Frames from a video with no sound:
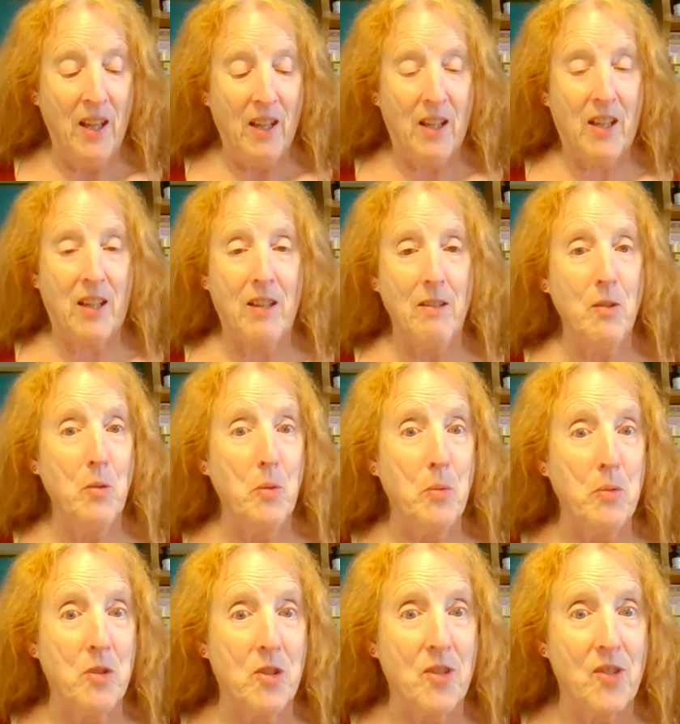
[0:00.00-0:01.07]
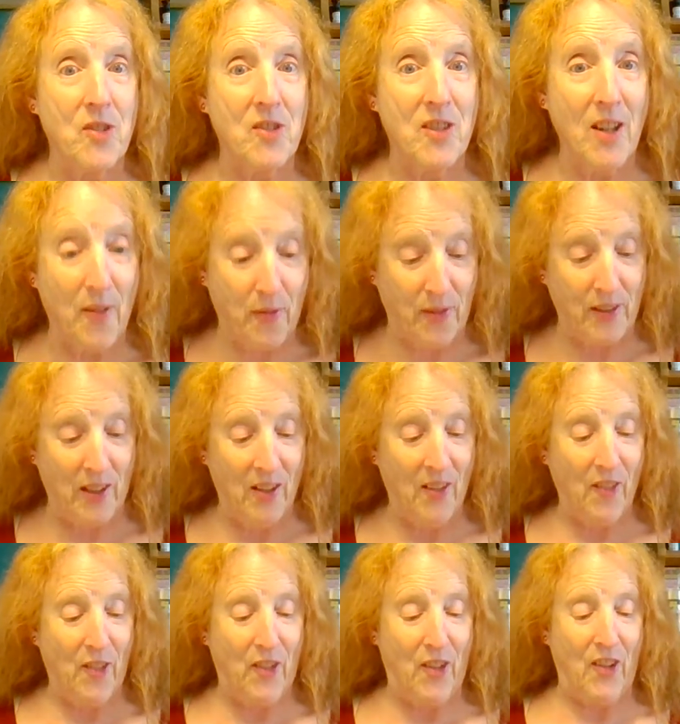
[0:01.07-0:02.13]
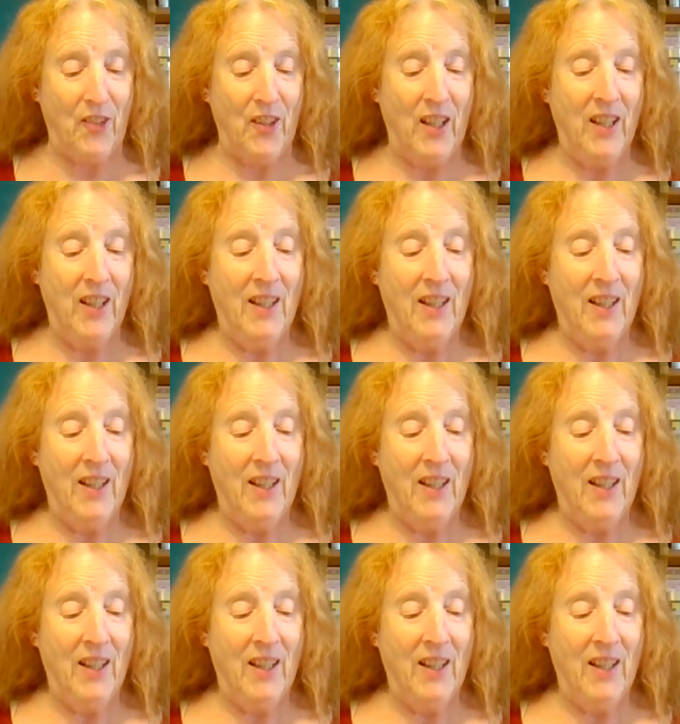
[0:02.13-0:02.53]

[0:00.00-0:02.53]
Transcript: huge, stiff lances,